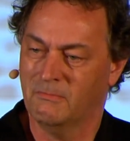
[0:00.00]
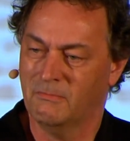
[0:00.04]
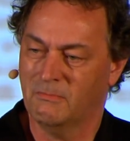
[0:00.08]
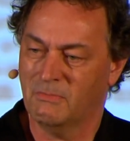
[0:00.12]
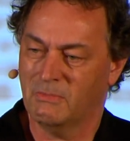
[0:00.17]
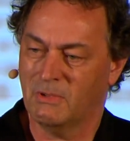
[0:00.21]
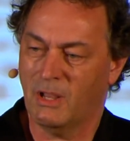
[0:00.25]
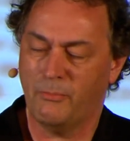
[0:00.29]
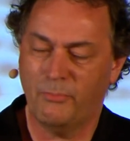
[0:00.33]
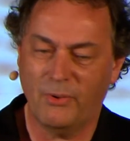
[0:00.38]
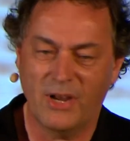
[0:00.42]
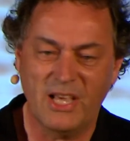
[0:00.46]

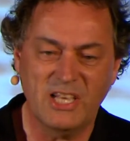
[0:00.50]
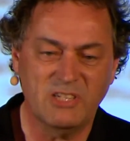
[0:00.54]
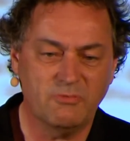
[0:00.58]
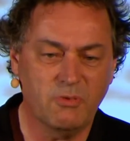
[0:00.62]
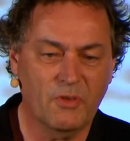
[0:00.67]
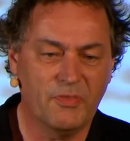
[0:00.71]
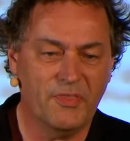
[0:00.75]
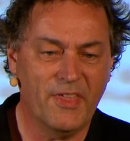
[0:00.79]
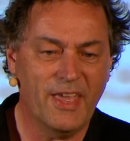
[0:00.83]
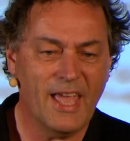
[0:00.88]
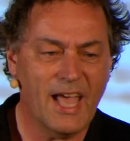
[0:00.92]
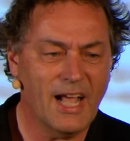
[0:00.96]
Embrace
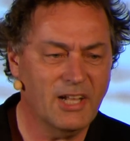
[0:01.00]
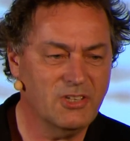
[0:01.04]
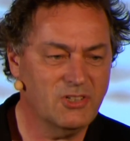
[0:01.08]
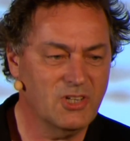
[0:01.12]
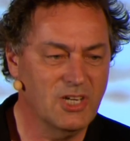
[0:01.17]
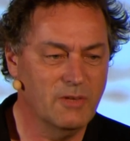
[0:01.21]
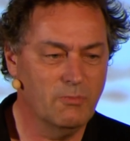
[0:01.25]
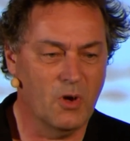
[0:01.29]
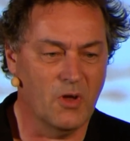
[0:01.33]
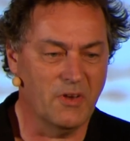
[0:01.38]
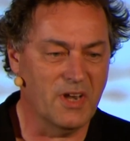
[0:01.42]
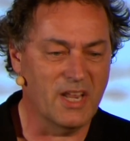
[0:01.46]
what they actually
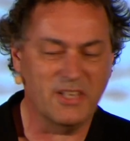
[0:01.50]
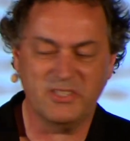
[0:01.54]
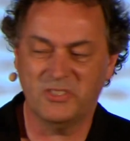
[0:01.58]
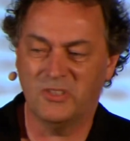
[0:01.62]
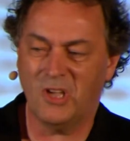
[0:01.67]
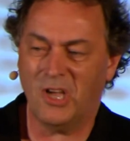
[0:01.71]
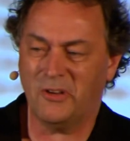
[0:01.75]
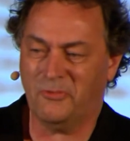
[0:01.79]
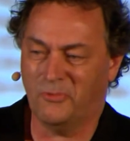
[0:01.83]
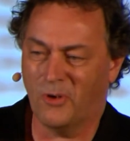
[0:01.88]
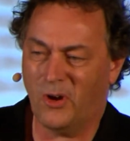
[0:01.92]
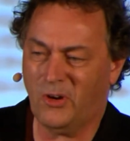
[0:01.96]
want. It's
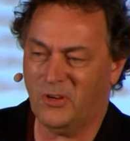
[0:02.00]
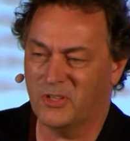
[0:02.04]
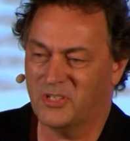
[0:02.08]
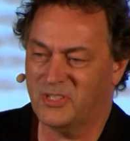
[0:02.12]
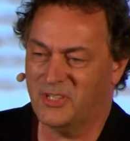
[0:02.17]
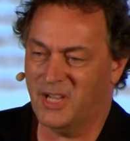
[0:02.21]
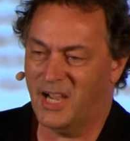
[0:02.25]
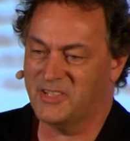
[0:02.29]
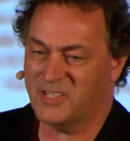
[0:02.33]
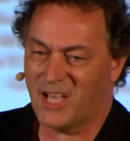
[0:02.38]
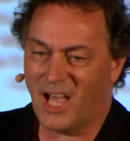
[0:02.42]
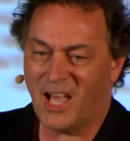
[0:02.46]
not rocket
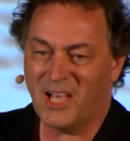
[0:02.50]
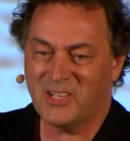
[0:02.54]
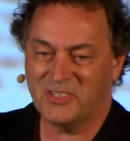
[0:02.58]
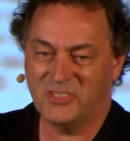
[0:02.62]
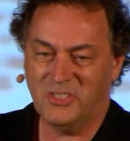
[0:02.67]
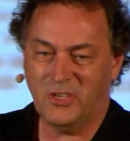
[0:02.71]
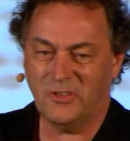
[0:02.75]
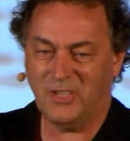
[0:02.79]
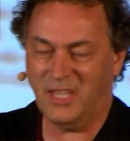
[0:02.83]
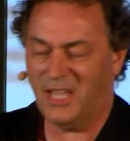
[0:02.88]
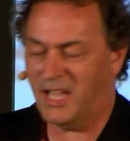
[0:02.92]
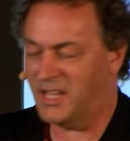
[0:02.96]
science. Ask
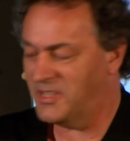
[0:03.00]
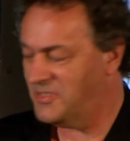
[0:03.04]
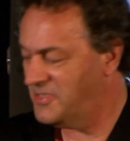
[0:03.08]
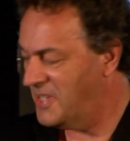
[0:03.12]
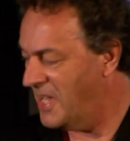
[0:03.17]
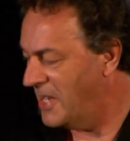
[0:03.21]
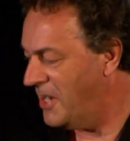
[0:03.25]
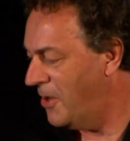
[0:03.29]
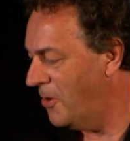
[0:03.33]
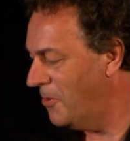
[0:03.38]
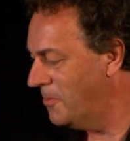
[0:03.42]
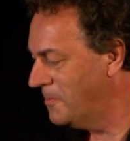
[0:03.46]
your kids, they
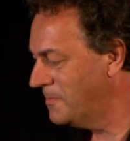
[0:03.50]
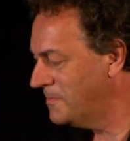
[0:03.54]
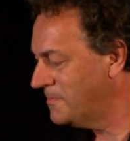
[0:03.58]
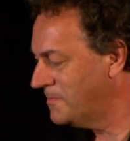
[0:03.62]
know.